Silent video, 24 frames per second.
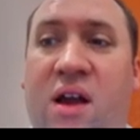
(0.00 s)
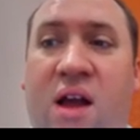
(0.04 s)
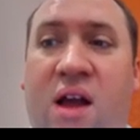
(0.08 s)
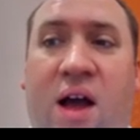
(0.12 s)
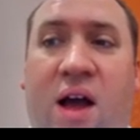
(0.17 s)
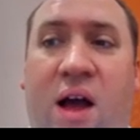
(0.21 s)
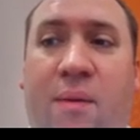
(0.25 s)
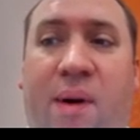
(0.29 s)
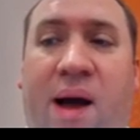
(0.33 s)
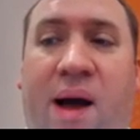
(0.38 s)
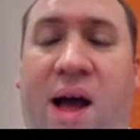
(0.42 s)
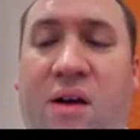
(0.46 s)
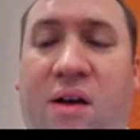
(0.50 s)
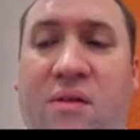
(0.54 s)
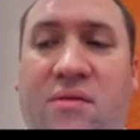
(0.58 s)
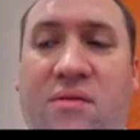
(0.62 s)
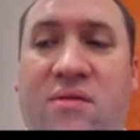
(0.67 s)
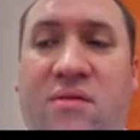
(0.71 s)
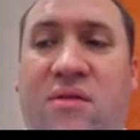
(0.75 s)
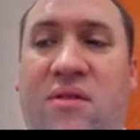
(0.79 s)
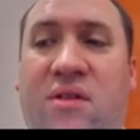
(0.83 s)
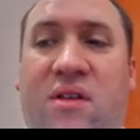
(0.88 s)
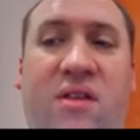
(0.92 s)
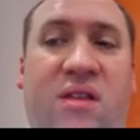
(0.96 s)

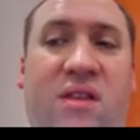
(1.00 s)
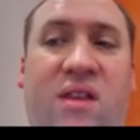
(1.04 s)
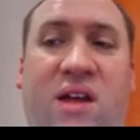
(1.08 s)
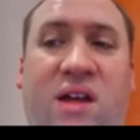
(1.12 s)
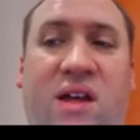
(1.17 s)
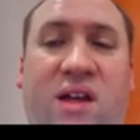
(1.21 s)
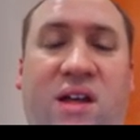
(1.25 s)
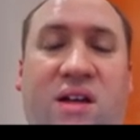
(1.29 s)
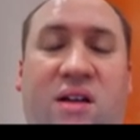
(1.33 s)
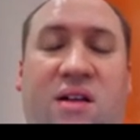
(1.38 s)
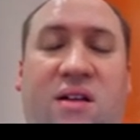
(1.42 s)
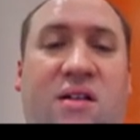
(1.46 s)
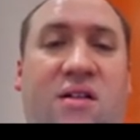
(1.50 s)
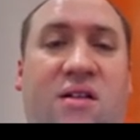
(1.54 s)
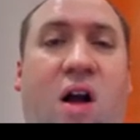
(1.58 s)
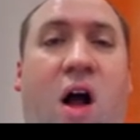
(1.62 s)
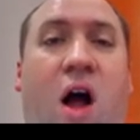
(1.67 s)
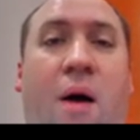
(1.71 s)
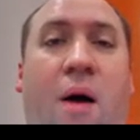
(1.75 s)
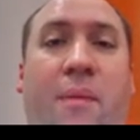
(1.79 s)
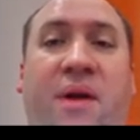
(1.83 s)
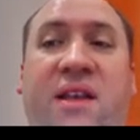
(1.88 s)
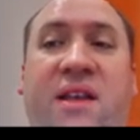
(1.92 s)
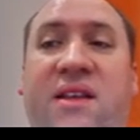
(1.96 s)
about the
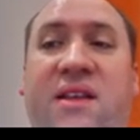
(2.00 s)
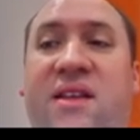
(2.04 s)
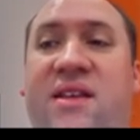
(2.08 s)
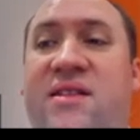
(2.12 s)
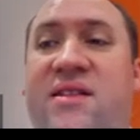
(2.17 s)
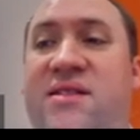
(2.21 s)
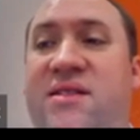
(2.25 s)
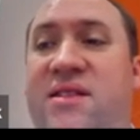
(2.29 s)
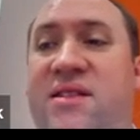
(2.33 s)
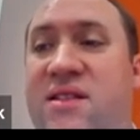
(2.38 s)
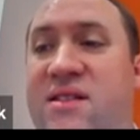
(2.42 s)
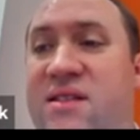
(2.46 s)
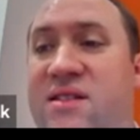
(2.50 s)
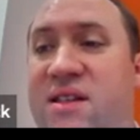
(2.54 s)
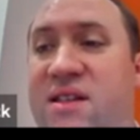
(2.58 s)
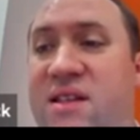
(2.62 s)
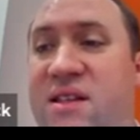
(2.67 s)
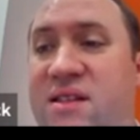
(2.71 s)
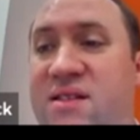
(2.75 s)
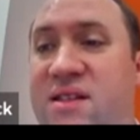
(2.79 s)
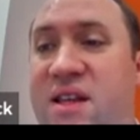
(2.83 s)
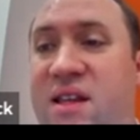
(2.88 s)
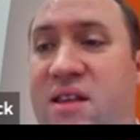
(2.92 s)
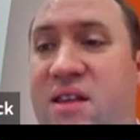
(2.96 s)
common
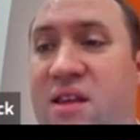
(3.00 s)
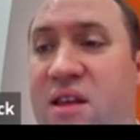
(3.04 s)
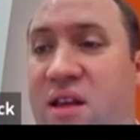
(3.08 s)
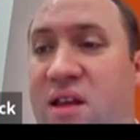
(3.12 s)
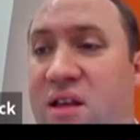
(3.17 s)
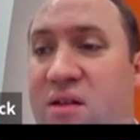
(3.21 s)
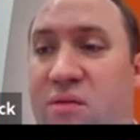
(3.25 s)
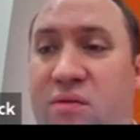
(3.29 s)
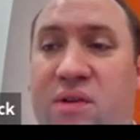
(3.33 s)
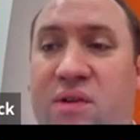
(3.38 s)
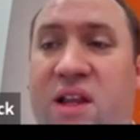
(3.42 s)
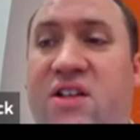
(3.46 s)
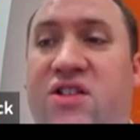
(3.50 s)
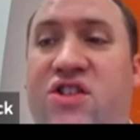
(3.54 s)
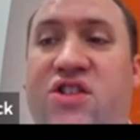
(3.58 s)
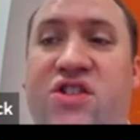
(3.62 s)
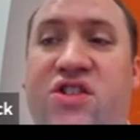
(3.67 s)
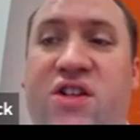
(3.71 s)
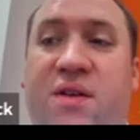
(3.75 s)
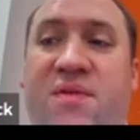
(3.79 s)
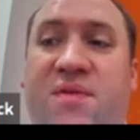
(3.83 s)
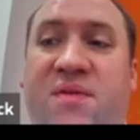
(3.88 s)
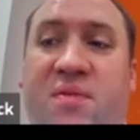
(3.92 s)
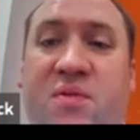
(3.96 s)
distances and the
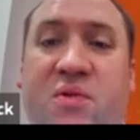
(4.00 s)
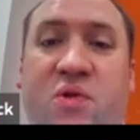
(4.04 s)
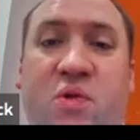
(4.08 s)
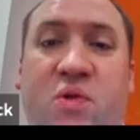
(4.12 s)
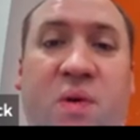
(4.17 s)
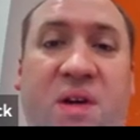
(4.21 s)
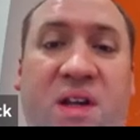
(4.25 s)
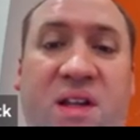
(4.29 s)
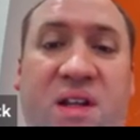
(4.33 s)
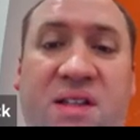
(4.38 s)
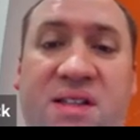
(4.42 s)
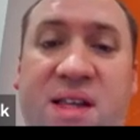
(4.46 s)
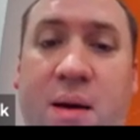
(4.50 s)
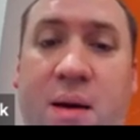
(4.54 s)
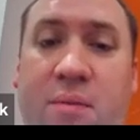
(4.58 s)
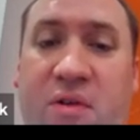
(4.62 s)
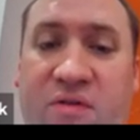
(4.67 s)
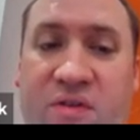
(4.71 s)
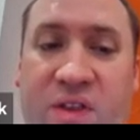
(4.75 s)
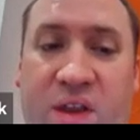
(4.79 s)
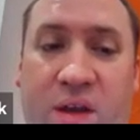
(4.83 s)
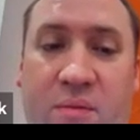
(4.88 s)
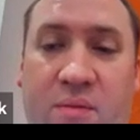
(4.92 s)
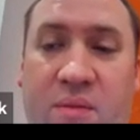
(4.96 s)
relationships between some
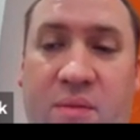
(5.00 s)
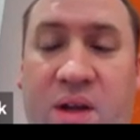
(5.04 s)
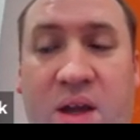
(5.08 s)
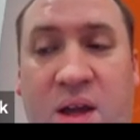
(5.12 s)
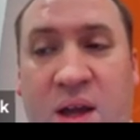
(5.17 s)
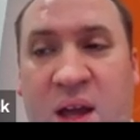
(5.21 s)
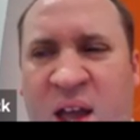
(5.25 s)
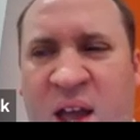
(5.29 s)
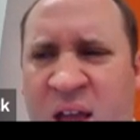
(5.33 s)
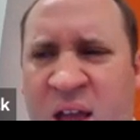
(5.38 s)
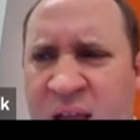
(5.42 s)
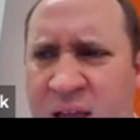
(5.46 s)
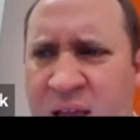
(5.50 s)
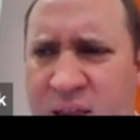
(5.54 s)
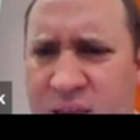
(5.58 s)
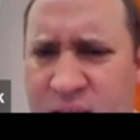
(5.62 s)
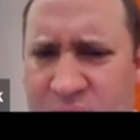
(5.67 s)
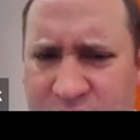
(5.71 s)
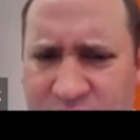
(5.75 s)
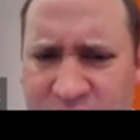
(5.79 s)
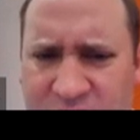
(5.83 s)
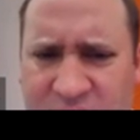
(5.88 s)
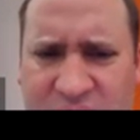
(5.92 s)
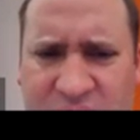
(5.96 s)
of them.
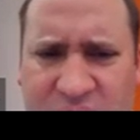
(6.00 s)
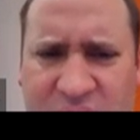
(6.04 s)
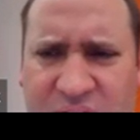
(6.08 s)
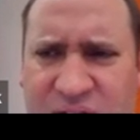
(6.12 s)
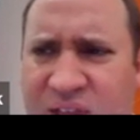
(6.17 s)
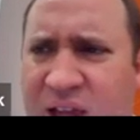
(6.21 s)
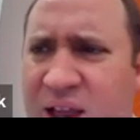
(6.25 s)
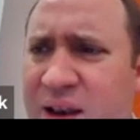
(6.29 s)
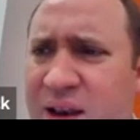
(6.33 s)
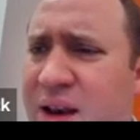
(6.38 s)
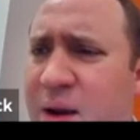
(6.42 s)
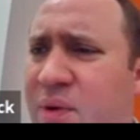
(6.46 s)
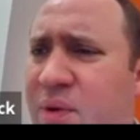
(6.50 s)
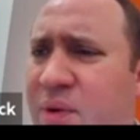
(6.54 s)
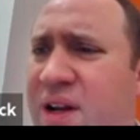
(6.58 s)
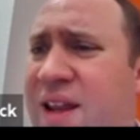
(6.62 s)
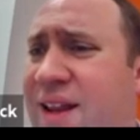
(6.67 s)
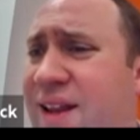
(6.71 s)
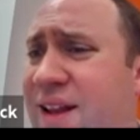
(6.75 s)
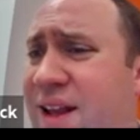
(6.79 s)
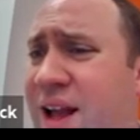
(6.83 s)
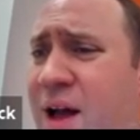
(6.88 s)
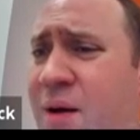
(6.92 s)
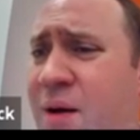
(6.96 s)
If that number
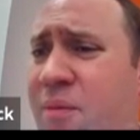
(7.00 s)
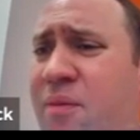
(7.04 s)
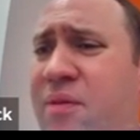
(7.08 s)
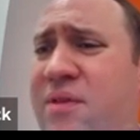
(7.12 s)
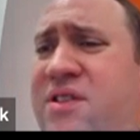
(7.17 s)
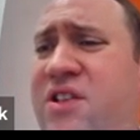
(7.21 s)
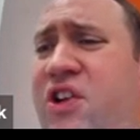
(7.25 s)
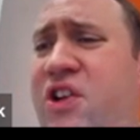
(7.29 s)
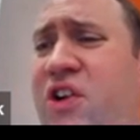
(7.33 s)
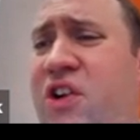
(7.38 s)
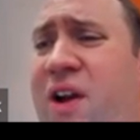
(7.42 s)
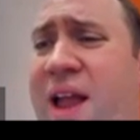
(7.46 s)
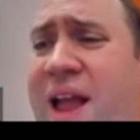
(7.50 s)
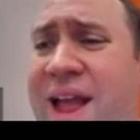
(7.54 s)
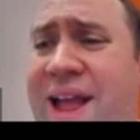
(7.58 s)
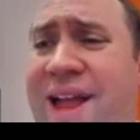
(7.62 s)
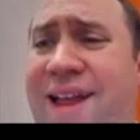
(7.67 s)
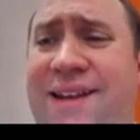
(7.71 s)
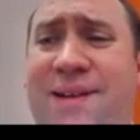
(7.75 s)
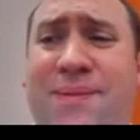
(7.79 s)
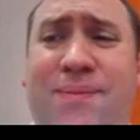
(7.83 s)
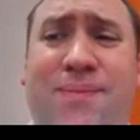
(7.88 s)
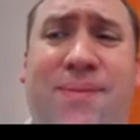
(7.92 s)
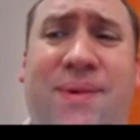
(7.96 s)
didn't come to your
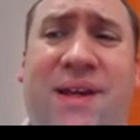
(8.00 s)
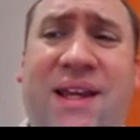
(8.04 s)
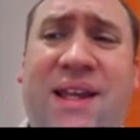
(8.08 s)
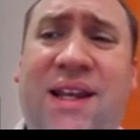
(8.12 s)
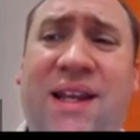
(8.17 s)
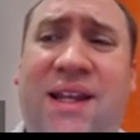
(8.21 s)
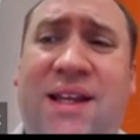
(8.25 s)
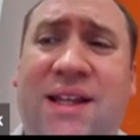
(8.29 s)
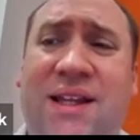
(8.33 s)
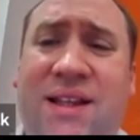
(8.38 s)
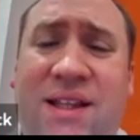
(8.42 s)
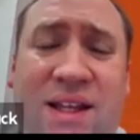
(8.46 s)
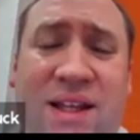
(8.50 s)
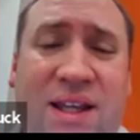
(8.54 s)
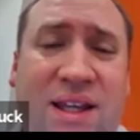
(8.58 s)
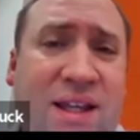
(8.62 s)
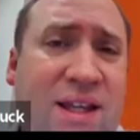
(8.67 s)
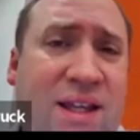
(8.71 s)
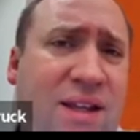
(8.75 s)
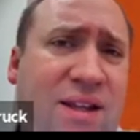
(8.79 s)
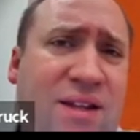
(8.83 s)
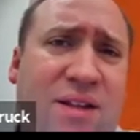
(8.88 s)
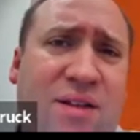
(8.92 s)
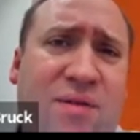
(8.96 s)
head immediately,
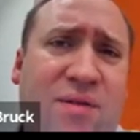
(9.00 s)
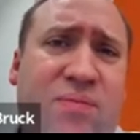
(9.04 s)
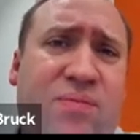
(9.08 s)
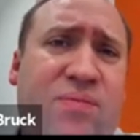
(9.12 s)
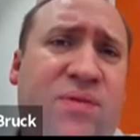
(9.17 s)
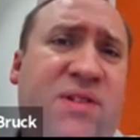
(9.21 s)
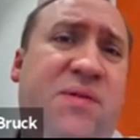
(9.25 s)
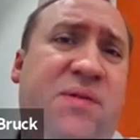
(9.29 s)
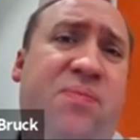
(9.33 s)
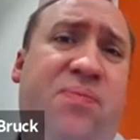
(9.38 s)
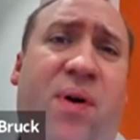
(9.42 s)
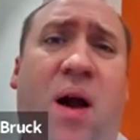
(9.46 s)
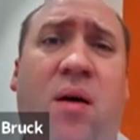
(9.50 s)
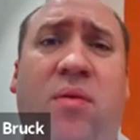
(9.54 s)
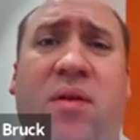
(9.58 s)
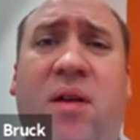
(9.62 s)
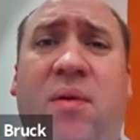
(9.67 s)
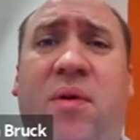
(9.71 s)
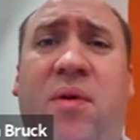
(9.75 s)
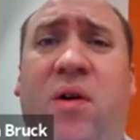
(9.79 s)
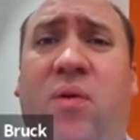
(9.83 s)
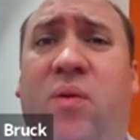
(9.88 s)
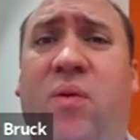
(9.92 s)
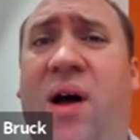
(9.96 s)
it's probably
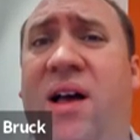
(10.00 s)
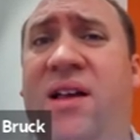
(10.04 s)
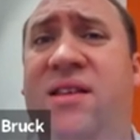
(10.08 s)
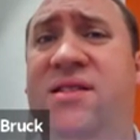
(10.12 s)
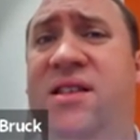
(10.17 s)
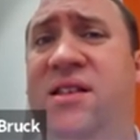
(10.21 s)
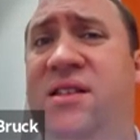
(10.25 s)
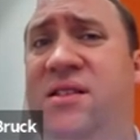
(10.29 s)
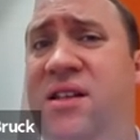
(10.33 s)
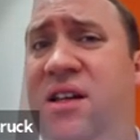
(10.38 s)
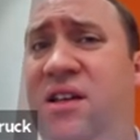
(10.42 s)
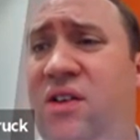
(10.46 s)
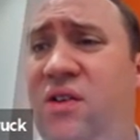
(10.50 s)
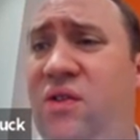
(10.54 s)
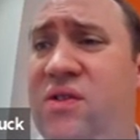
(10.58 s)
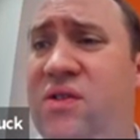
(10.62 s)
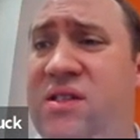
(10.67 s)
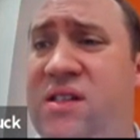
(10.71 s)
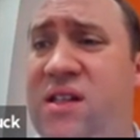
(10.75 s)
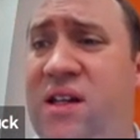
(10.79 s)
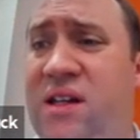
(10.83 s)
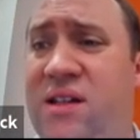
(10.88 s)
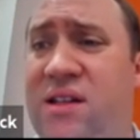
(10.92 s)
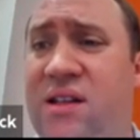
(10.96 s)
been a while since you
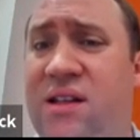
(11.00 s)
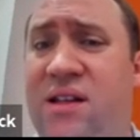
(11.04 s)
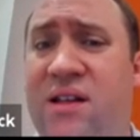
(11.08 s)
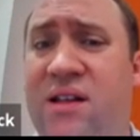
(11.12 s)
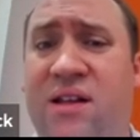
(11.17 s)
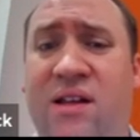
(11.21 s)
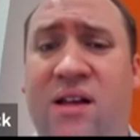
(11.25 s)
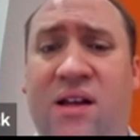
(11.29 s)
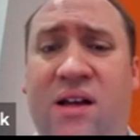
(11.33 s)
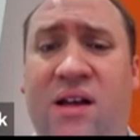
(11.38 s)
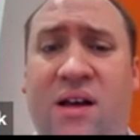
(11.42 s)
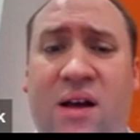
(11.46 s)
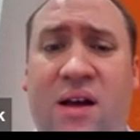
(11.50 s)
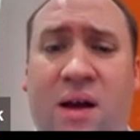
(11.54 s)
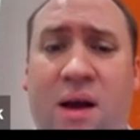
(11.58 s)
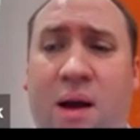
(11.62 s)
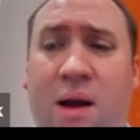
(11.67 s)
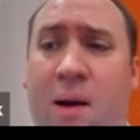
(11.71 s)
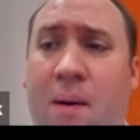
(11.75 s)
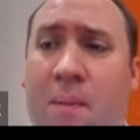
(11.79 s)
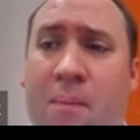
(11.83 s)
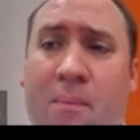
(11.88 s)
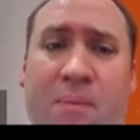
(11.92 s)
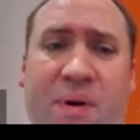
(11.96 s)
used it.
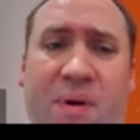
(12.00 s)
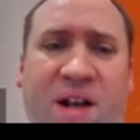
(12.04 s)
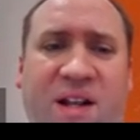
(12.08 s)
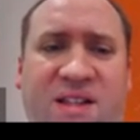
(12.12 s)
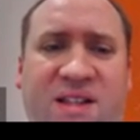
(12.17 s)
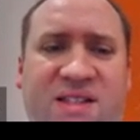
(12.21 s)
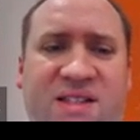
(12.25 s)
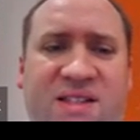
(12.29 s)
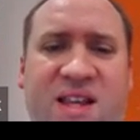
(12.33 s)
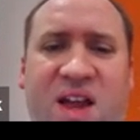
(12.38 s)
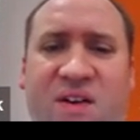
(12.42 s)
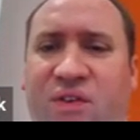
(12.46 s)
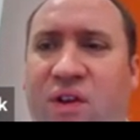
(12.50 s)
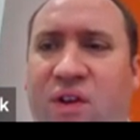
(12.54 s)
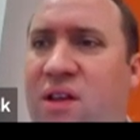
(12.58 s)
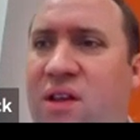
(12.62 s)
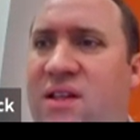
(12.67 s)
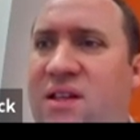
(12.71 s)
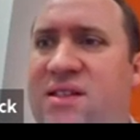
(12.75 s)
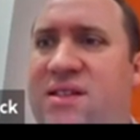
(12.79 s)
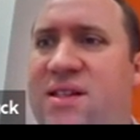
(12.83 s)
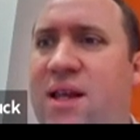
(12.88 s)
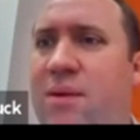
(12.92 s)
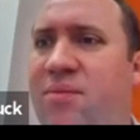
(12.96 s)
But it's definitely
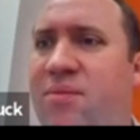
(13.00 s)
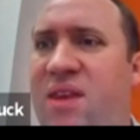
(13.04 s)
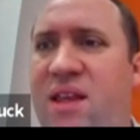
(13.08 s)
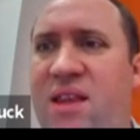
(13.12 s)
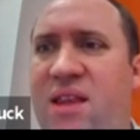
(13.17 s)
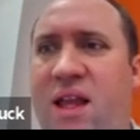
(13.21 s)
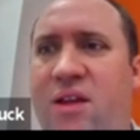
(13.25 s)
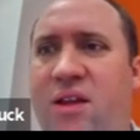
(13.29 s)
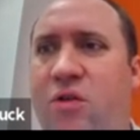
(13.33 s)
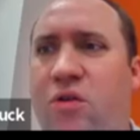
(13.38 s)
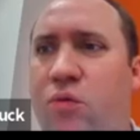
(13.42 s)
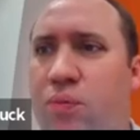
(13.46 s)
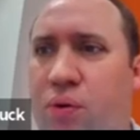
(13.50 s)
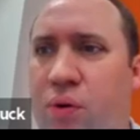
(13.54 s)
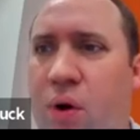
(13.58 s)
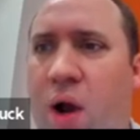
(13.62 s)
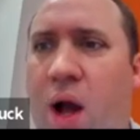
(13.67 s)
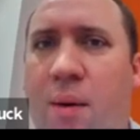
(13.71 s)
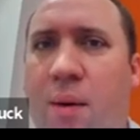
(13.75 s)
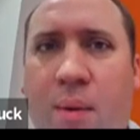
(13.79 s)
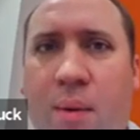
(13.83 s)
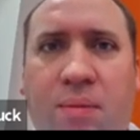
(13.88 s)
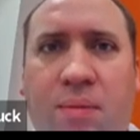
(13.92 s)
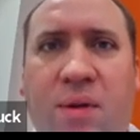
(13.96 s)
something that you
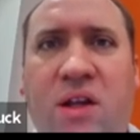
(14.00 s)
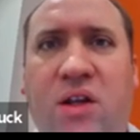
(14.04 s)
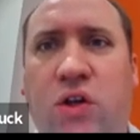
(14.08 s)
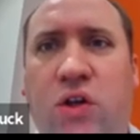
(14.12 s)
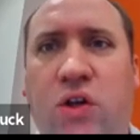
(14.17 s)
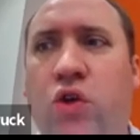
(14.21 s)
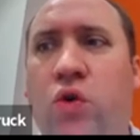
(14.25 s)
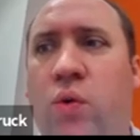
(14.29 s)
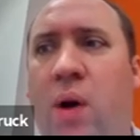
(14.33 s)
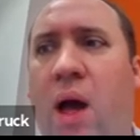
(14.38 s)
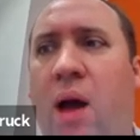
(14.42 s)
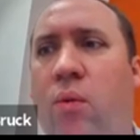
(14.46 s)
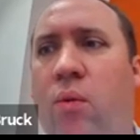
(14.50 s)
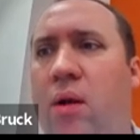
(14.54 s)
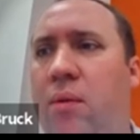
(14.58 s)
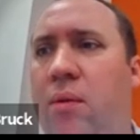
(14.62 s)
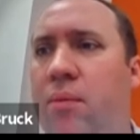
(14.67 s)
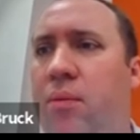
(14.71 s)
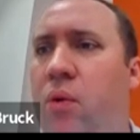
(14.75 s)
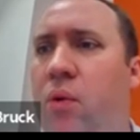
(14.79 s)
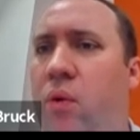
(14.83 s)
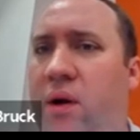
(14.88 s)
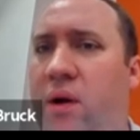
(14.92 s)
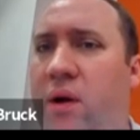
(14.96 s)
probably knew at one
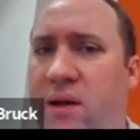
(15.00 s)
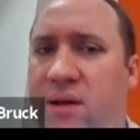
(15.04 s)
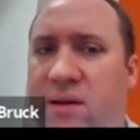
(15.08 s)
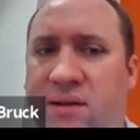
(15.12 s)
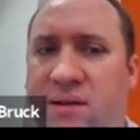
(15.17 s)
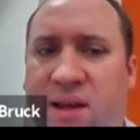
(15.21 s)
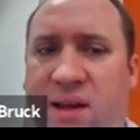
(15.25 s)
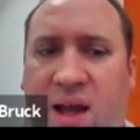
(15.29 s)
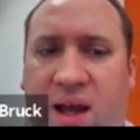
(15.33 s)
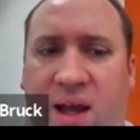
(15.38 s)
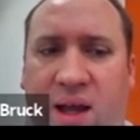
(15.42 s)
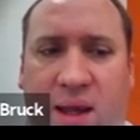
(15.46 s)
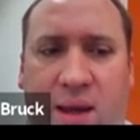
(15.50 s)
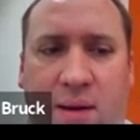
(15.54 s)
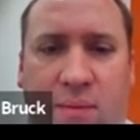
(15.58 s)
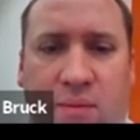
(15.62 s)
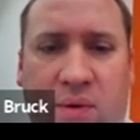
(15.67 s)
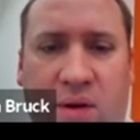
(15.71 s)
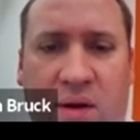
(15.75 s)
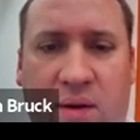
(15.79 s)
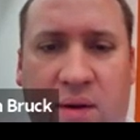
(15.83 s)
point in time.